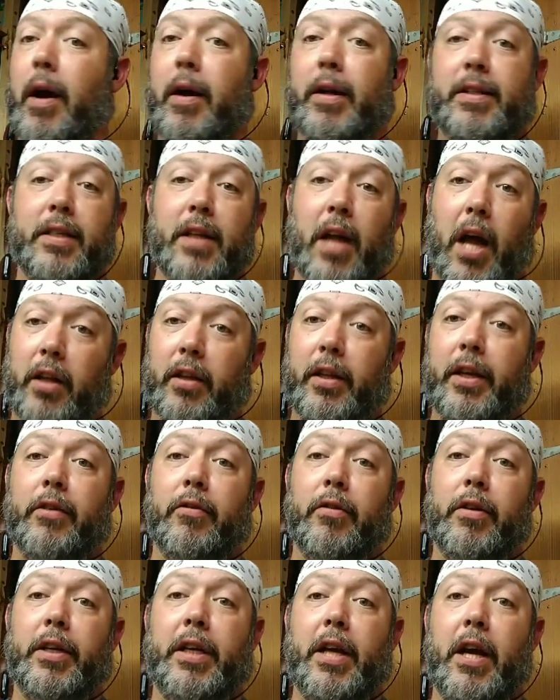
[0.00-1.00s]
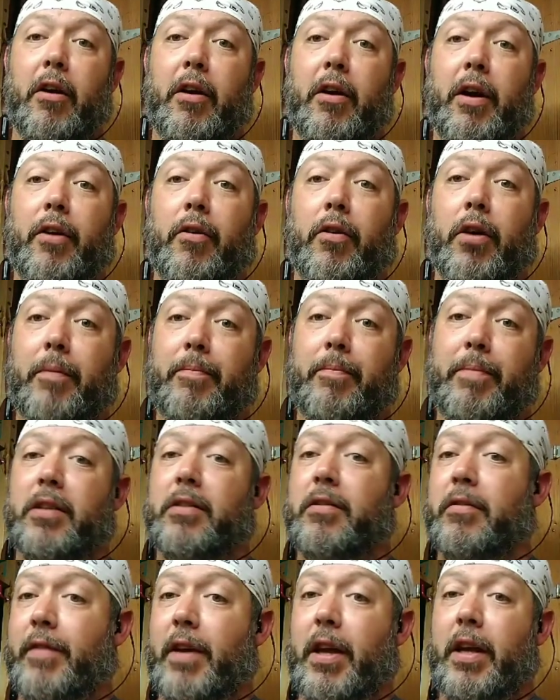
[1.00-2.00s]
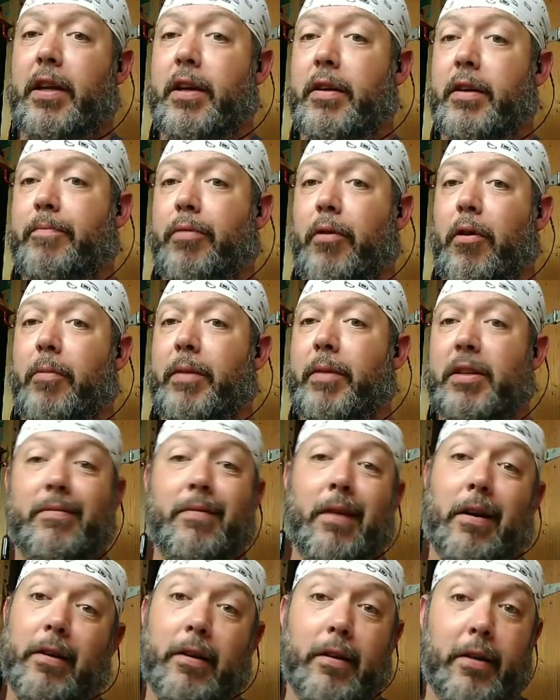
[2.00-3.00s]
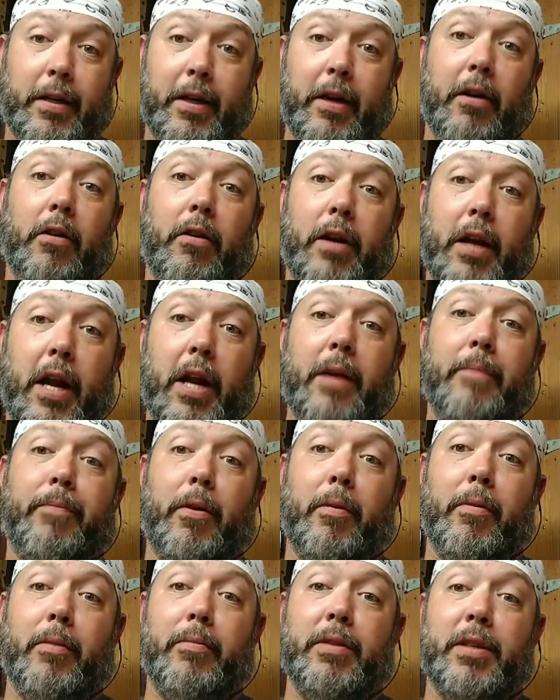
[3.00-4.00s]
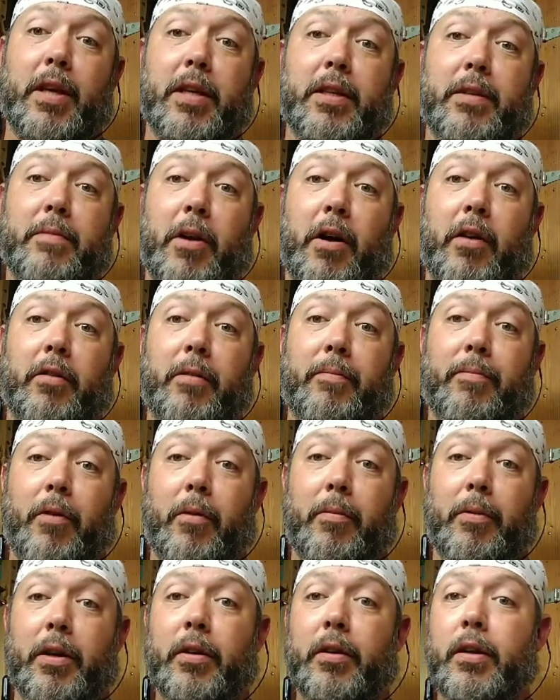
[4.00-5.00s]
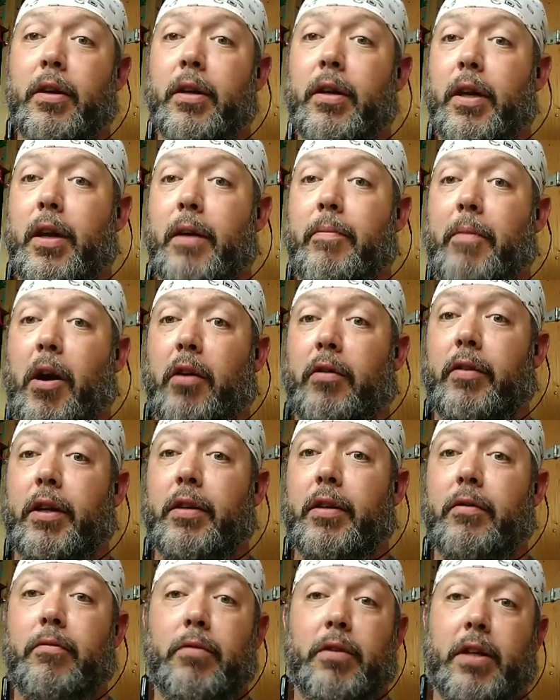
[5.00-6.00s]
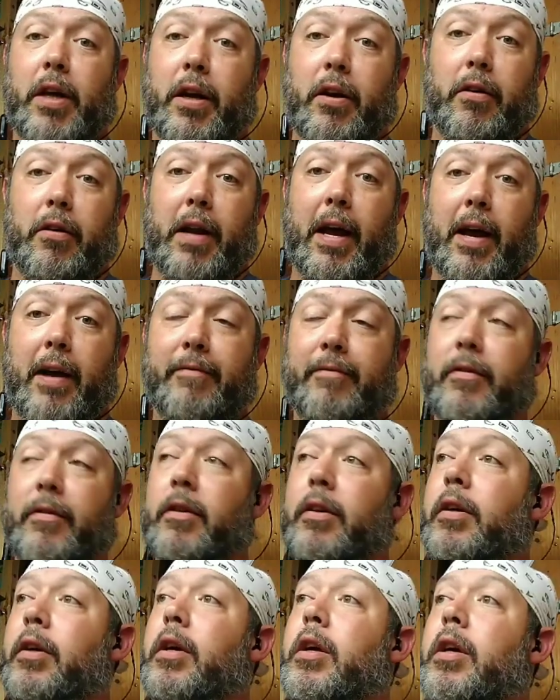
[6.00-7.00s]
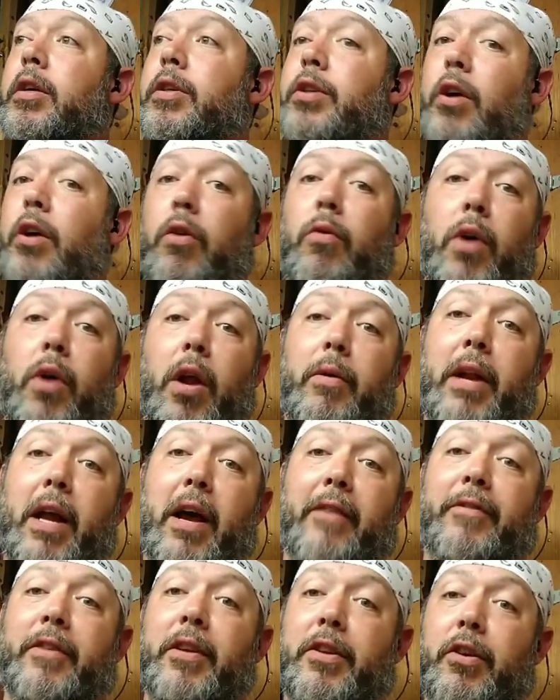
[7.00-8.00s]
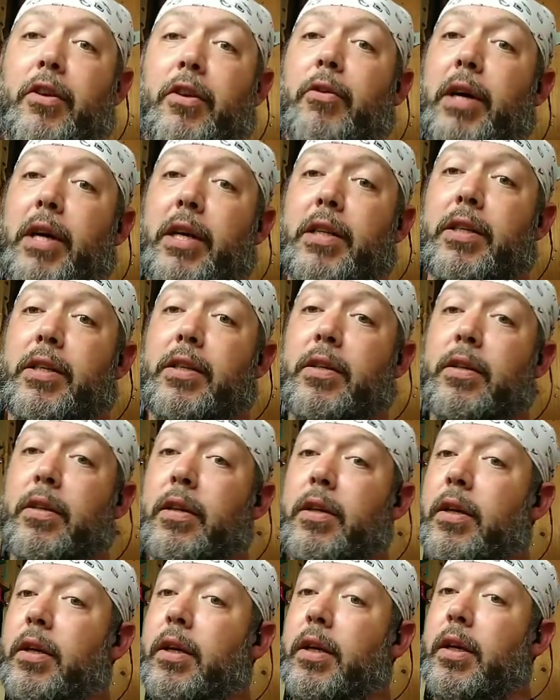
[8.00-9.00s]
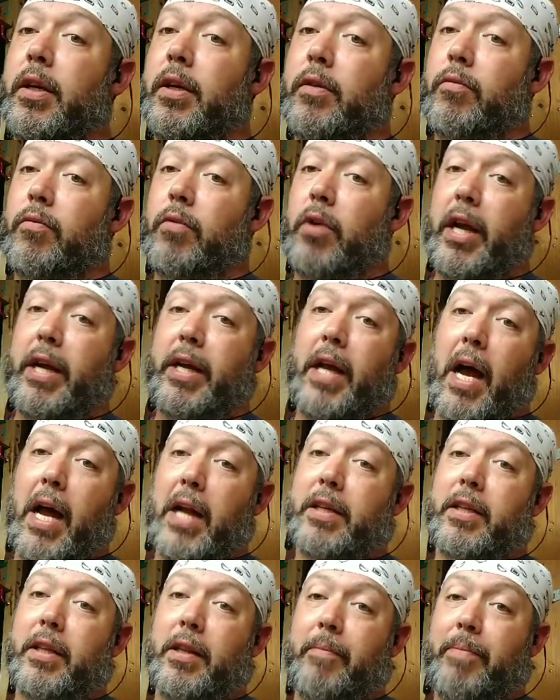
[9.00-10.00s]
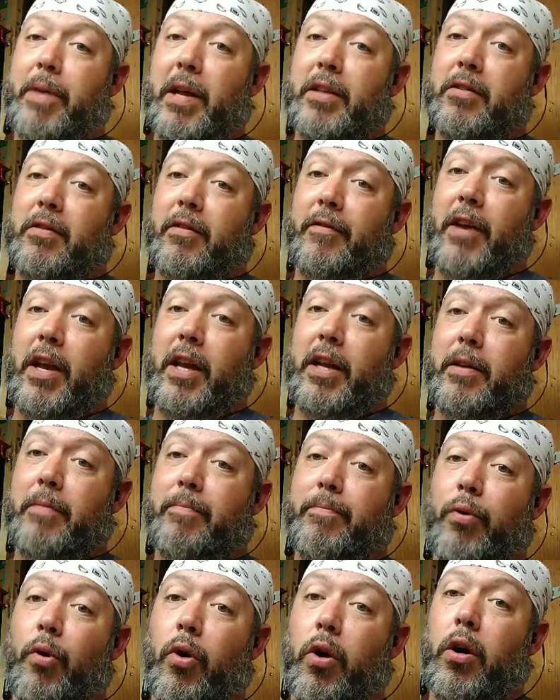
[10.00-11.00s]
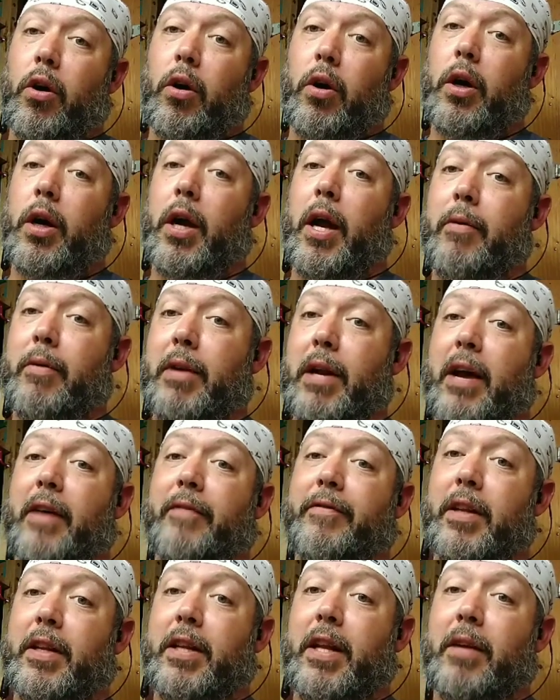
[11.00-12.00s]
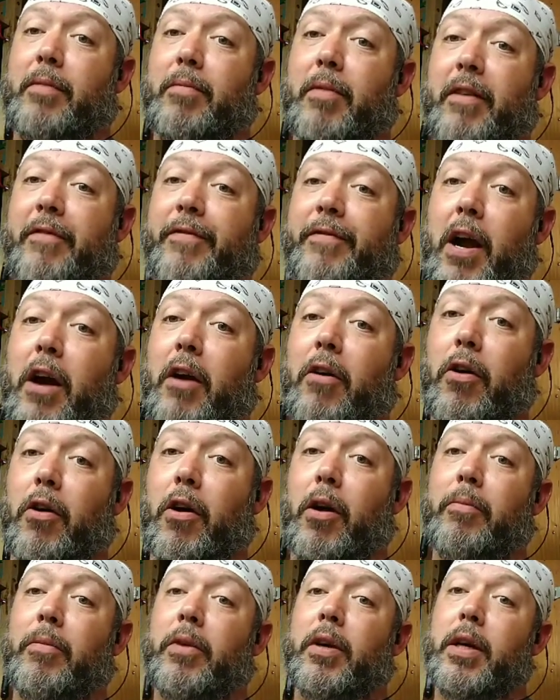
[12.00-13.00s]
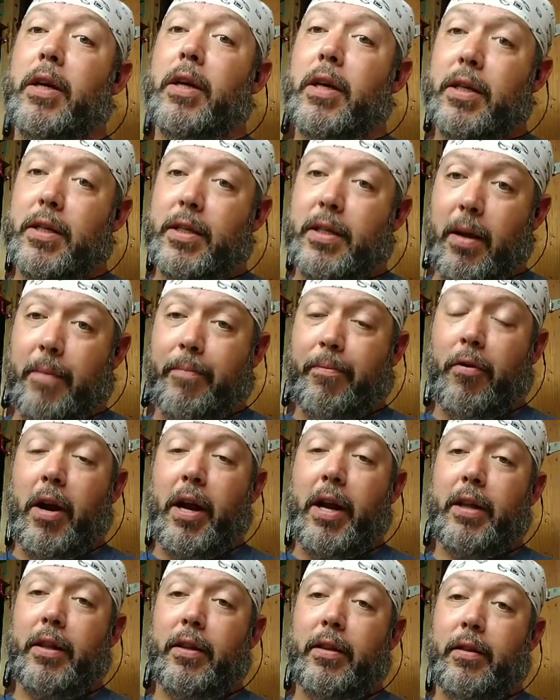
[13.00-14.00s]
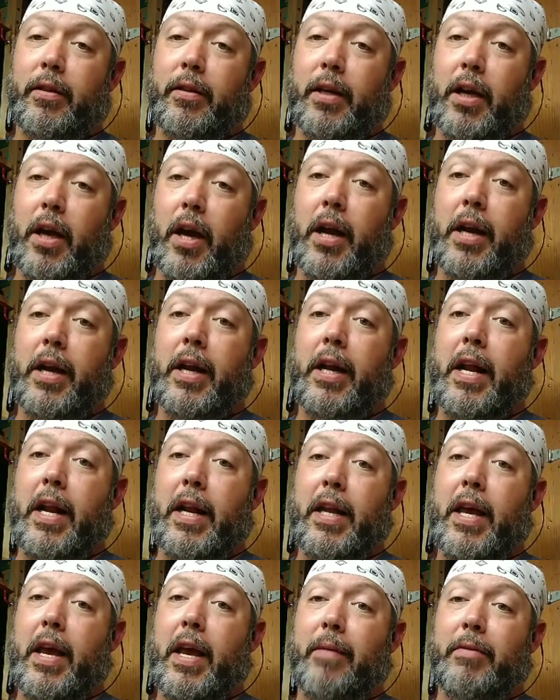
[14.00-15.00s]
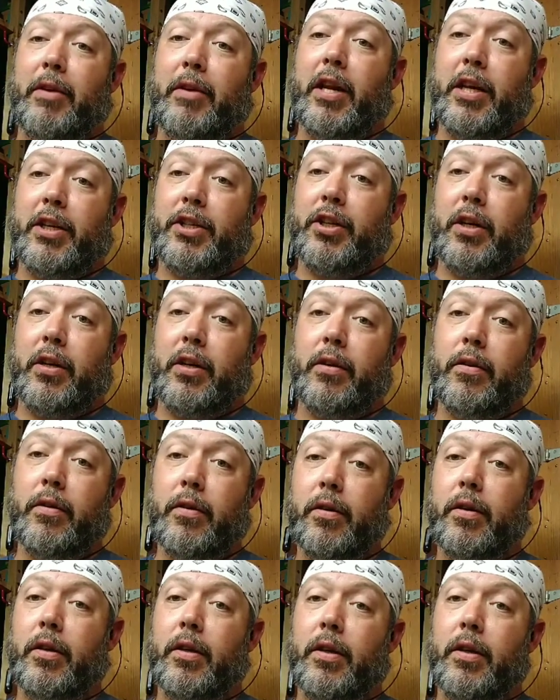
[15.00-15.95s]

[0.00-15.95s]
it's not legal to carry on a Pennsylvania permit. It's not legal to carry on any permit besides a Maryland permit in Maryland, which I don't have. So what I would have to do is, when I got to the Pennsylvania border, I would have to take my firearm, separate the gun and any ammunition